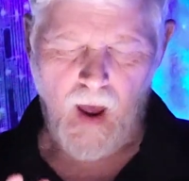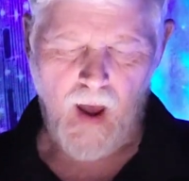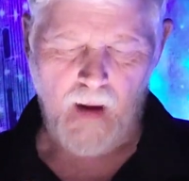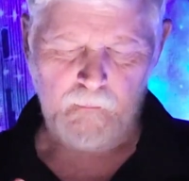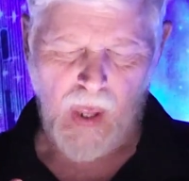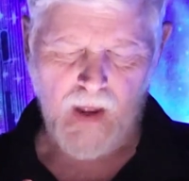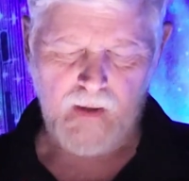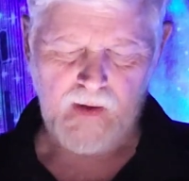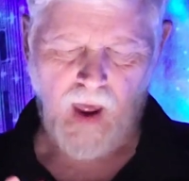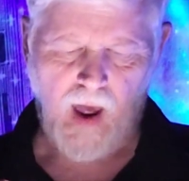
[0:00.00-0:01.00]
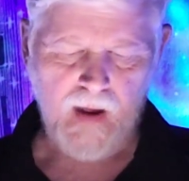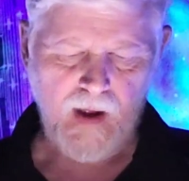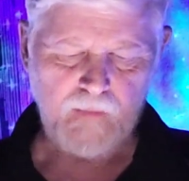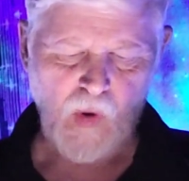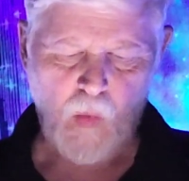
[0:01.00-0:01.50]
Uh, and I
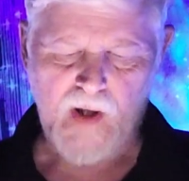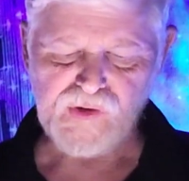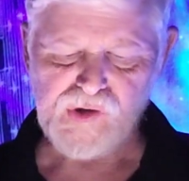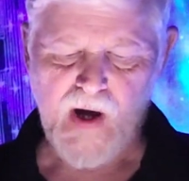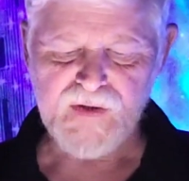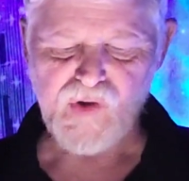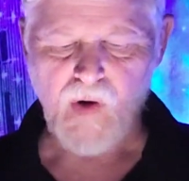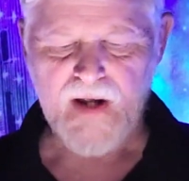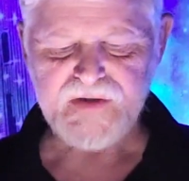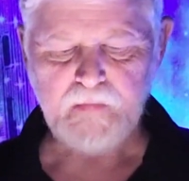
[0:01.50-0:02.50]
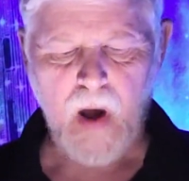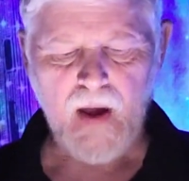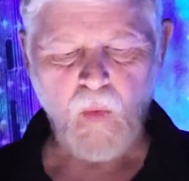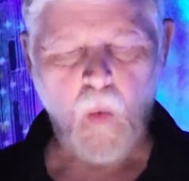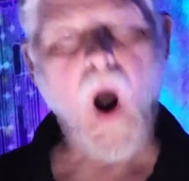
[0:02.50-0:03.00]
am the one transgressed
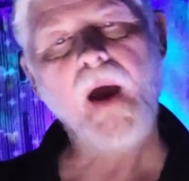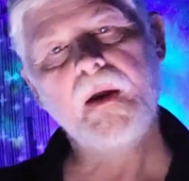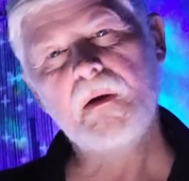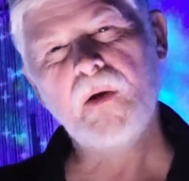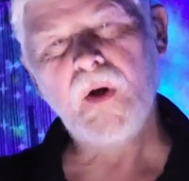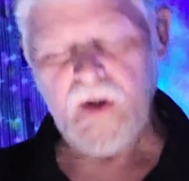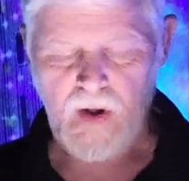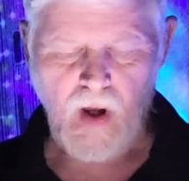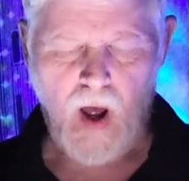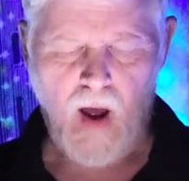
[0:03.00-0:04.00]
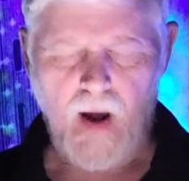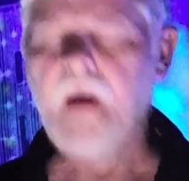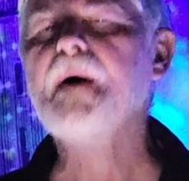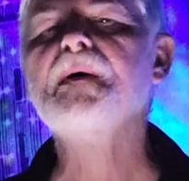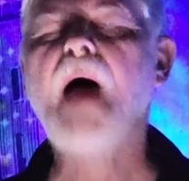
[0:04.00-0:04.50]
by wine.
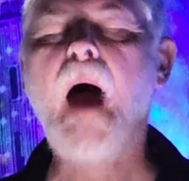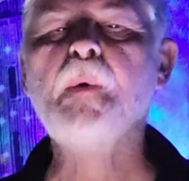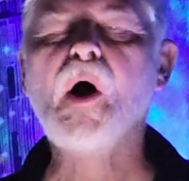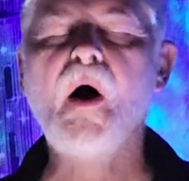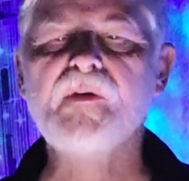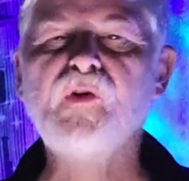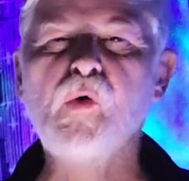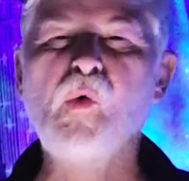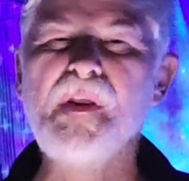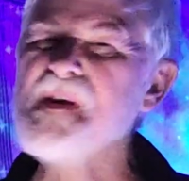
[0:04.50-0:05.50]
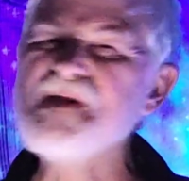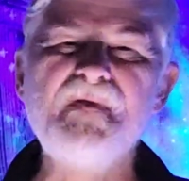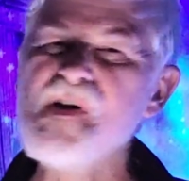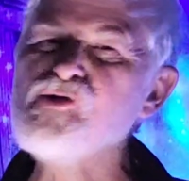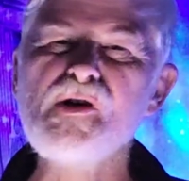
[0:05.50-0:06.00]
Uh, Habakkuk 2. And this
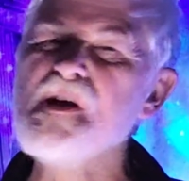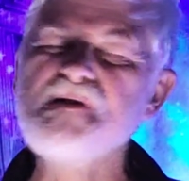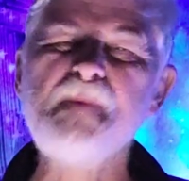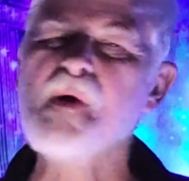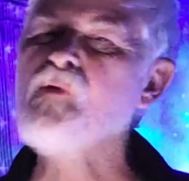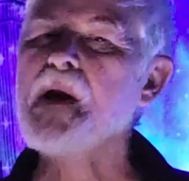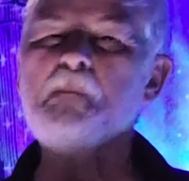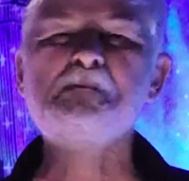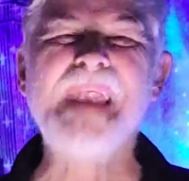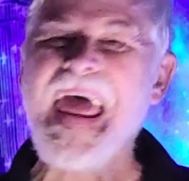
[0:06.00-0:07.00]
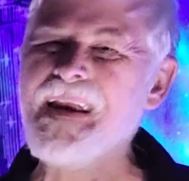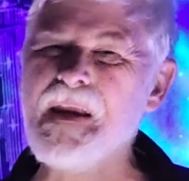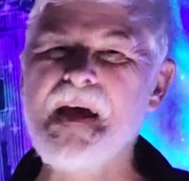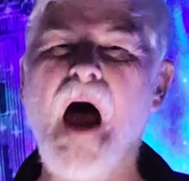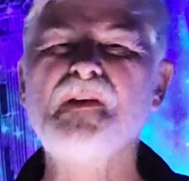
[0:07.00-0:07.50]
vision has been written
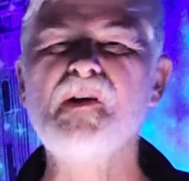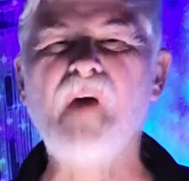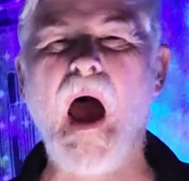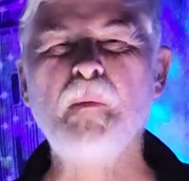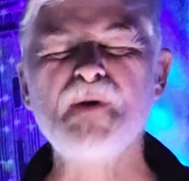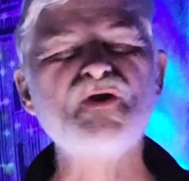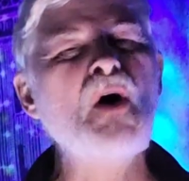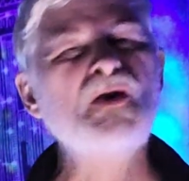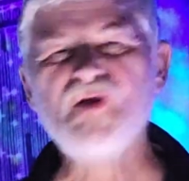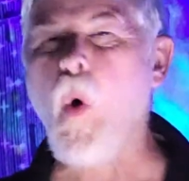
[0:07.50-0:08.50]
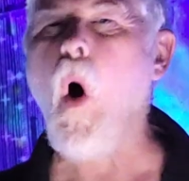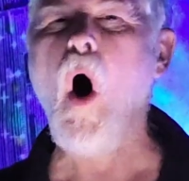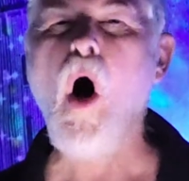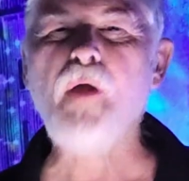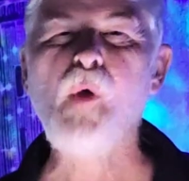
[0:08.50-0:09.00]
plainly on the tablets, so
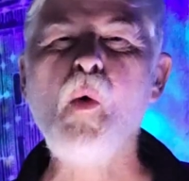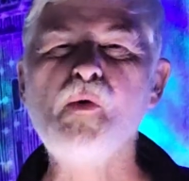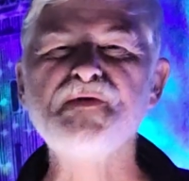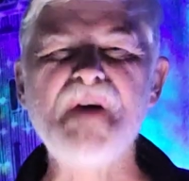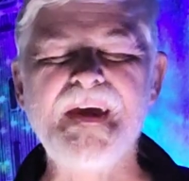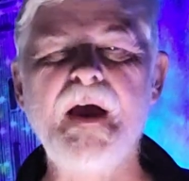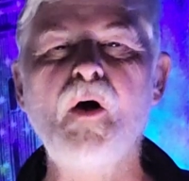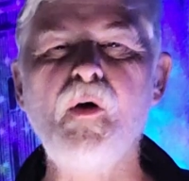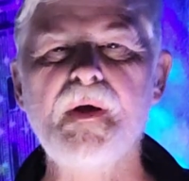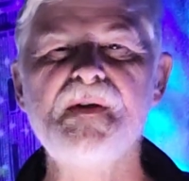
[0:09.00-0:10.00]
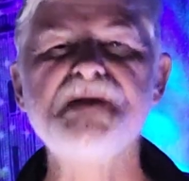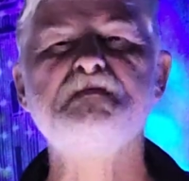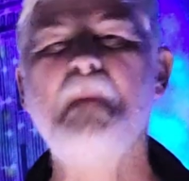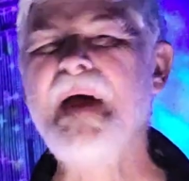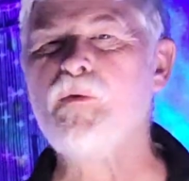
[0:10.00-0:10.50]
all those hearing this
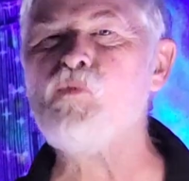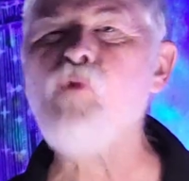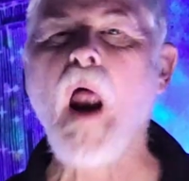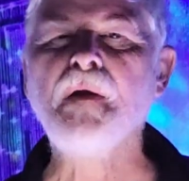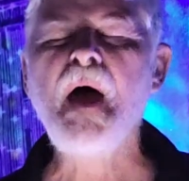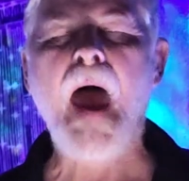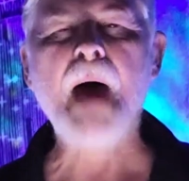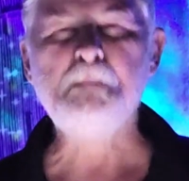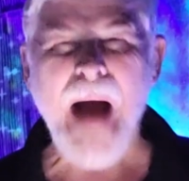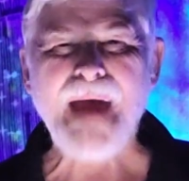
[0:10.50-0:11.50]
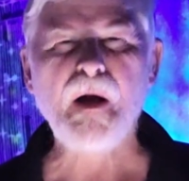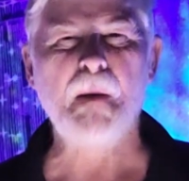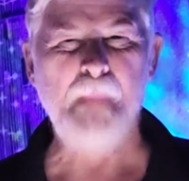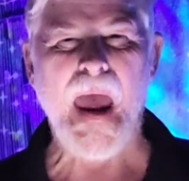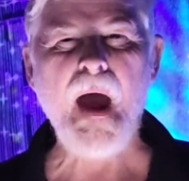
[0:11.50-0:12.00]
might run at my
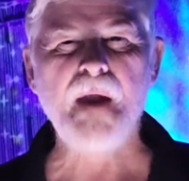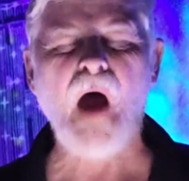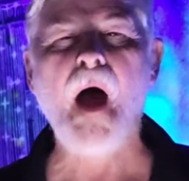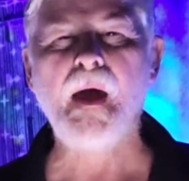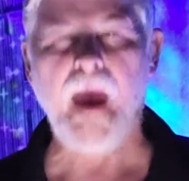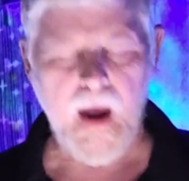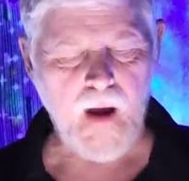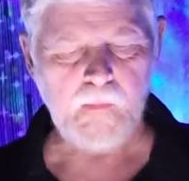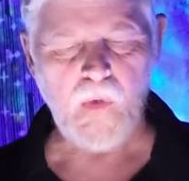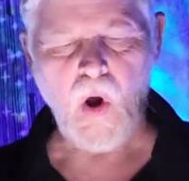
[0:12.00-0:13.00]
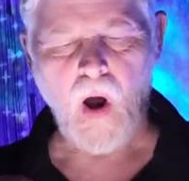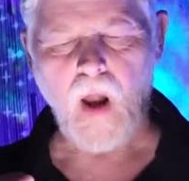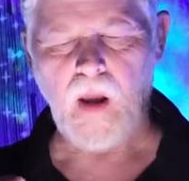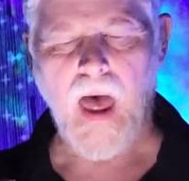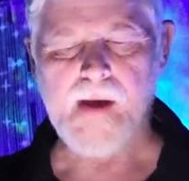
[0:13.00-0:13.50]
command. I am
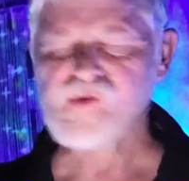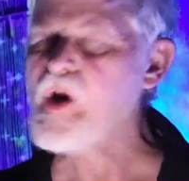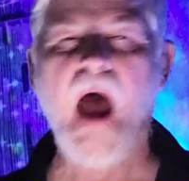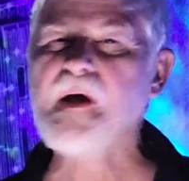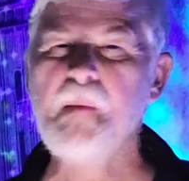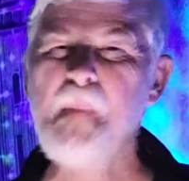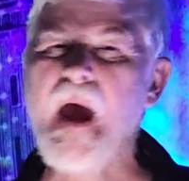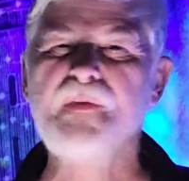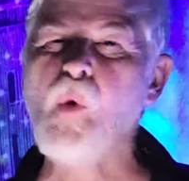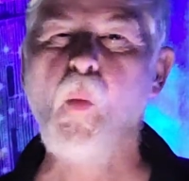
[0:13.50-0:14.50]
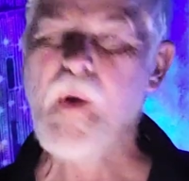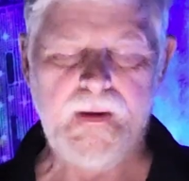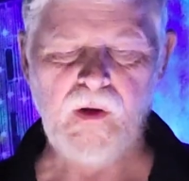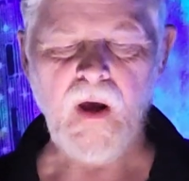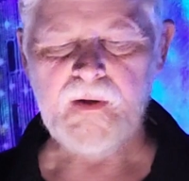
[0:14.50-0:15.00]
Elijah, and I command the
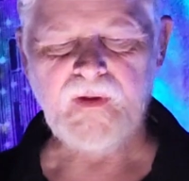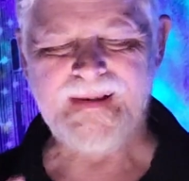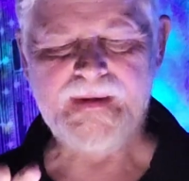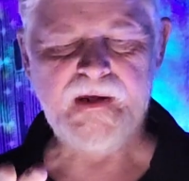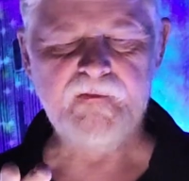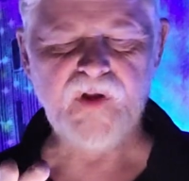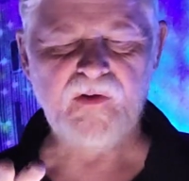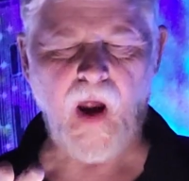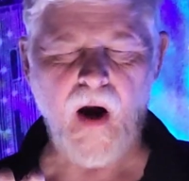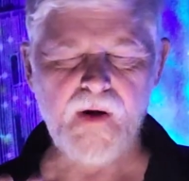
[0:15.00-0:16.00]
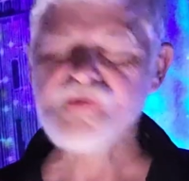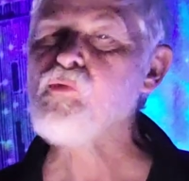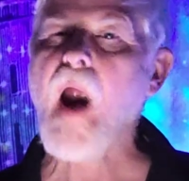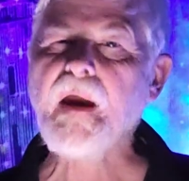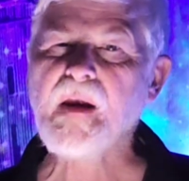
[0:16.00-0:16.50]
wheat to leave the tares
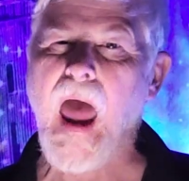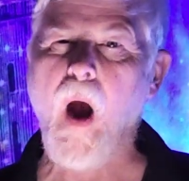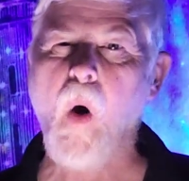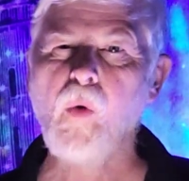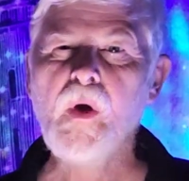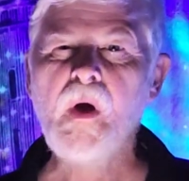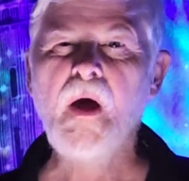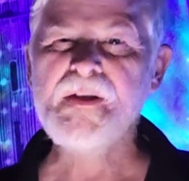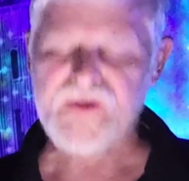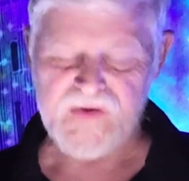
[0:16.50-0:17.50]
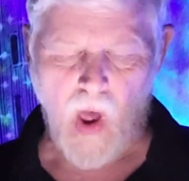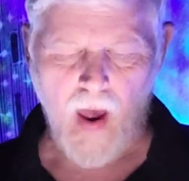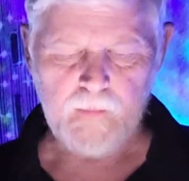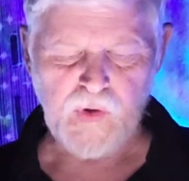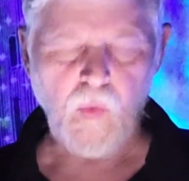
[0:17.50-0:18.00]
right now. It's
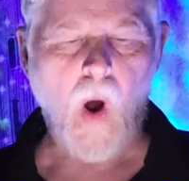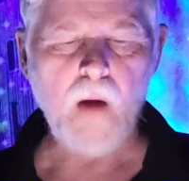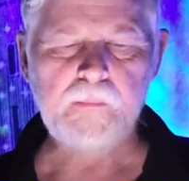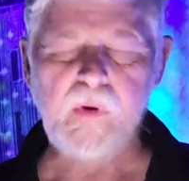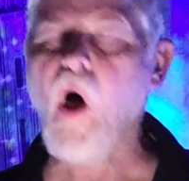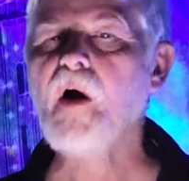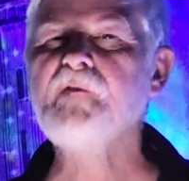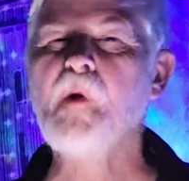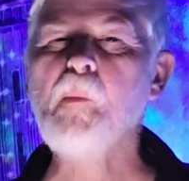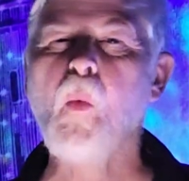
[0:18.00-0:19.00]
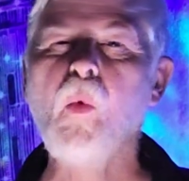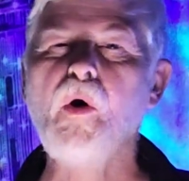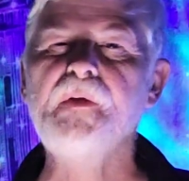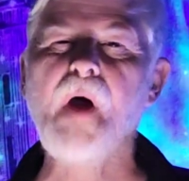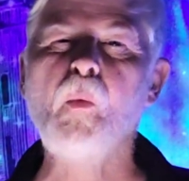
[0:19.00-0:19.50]
time to unplug from a
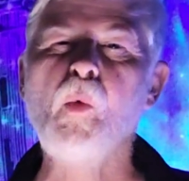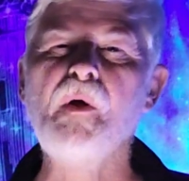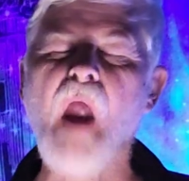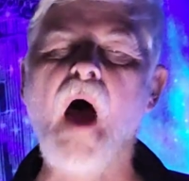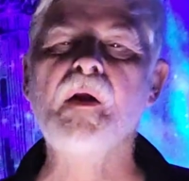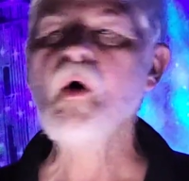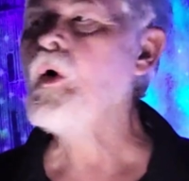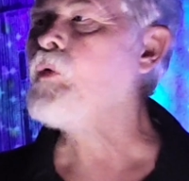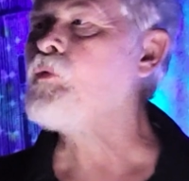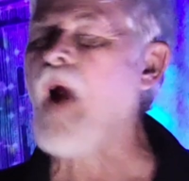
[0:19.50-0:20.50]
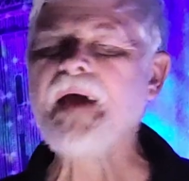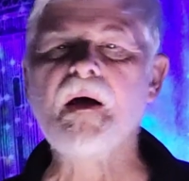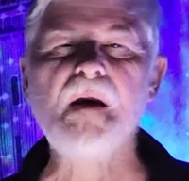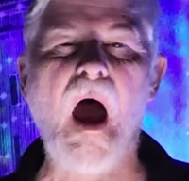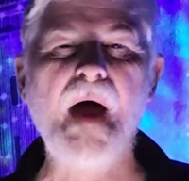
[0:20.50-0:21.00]
world that will not
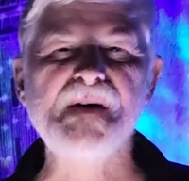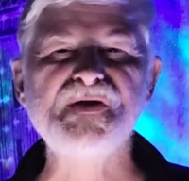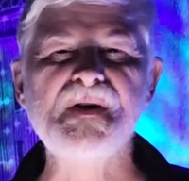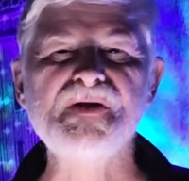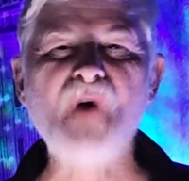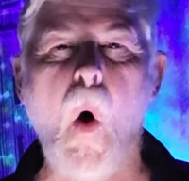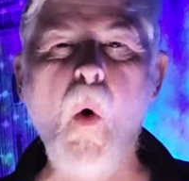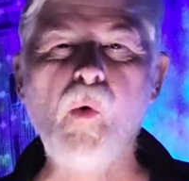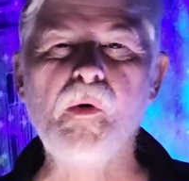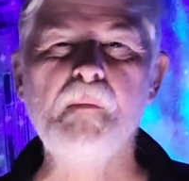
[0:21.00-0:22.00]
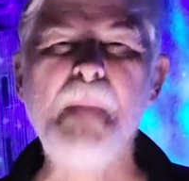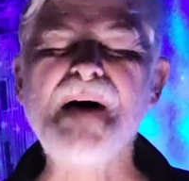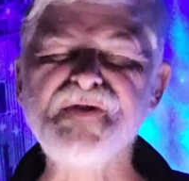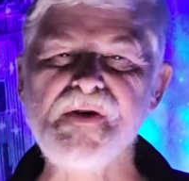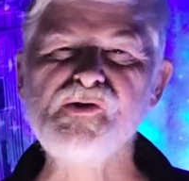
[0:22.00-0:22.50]
recognize its own
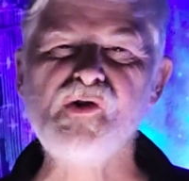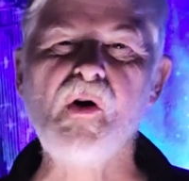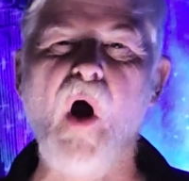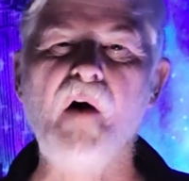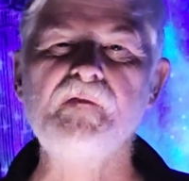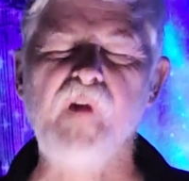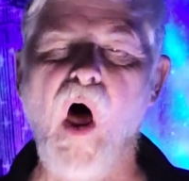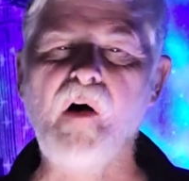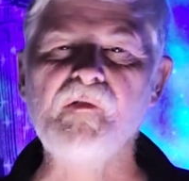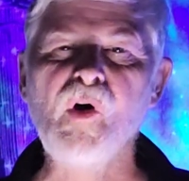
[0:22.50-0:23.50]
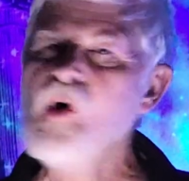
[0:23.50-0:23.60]
messenger of love.